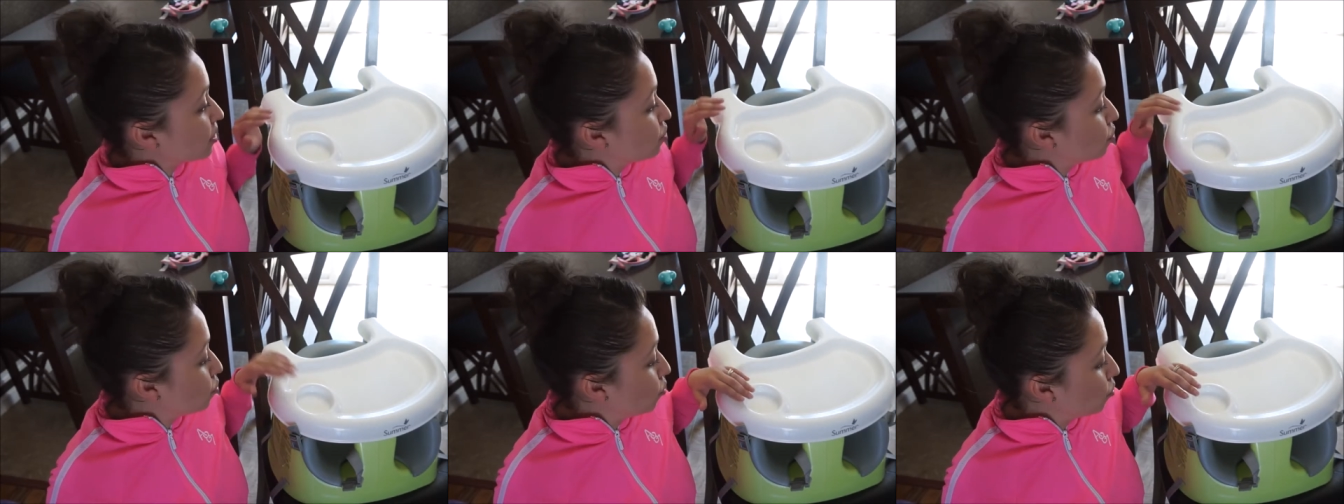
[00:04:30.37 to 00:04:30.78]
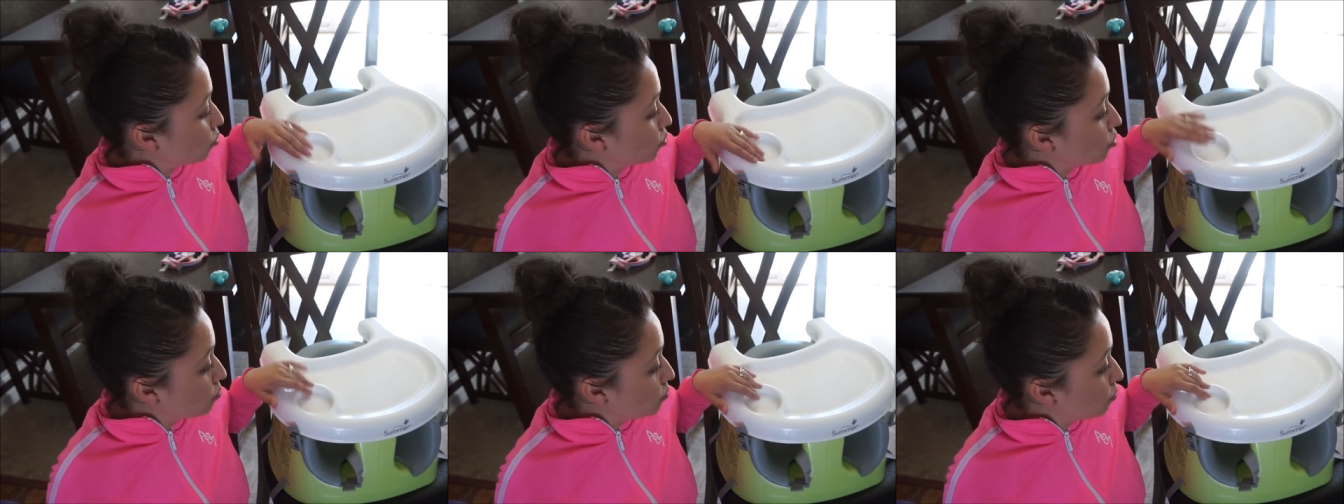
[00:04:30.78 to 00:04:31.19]

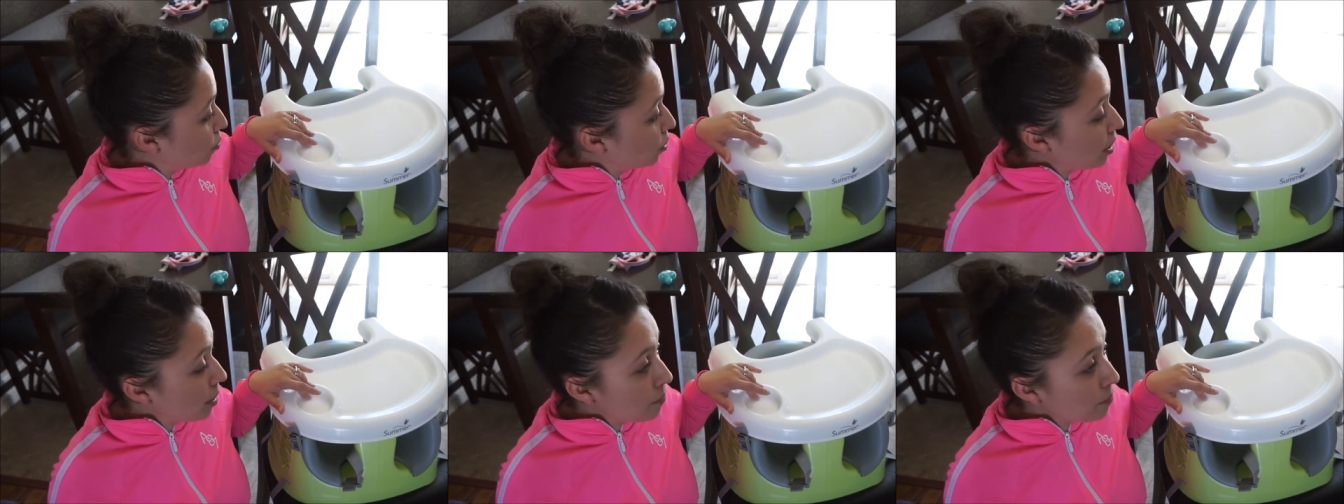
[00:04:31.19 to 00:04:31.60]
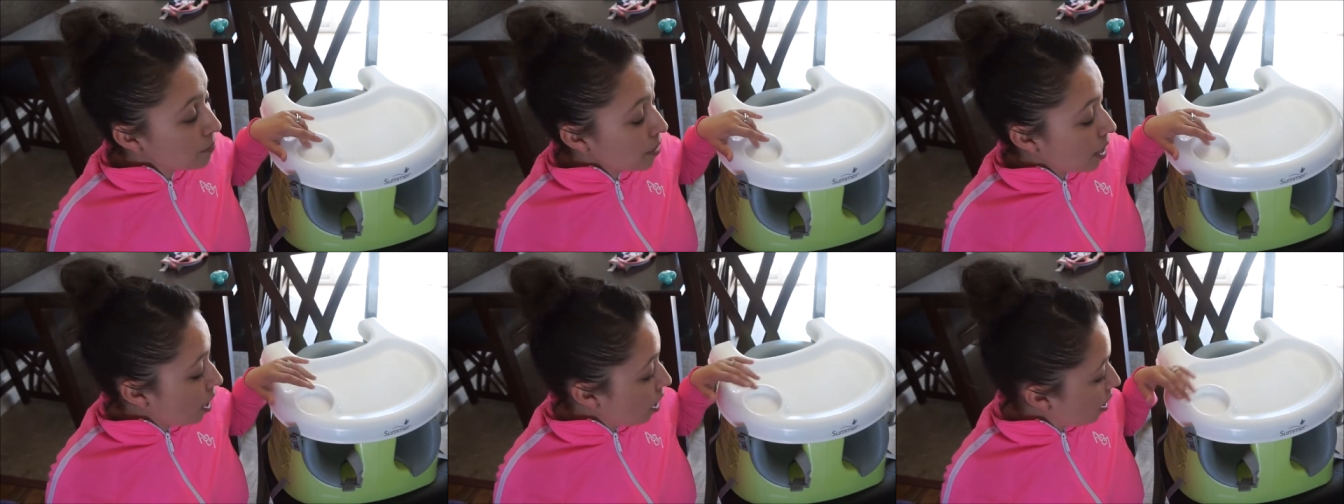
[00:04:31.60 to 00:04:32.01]
to put
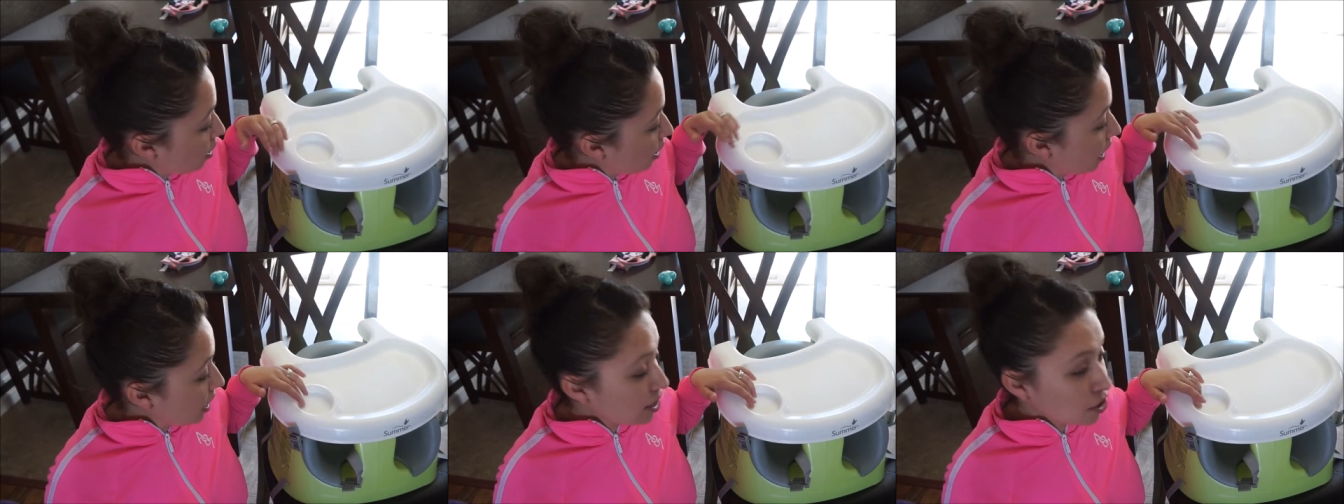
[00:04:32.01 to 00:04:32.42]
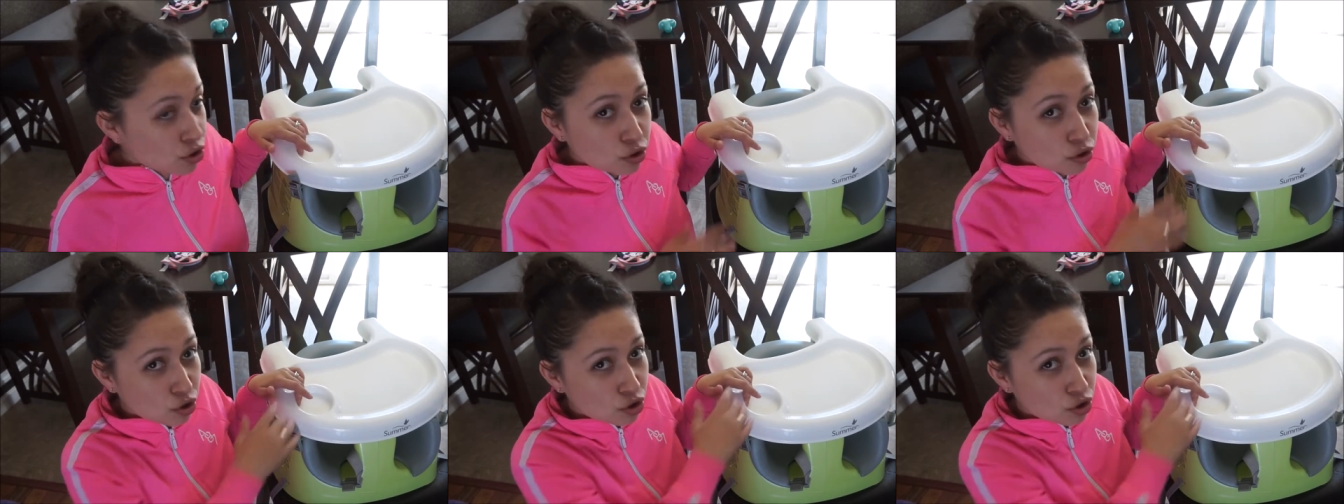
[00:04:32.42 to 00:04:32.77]
in uh, like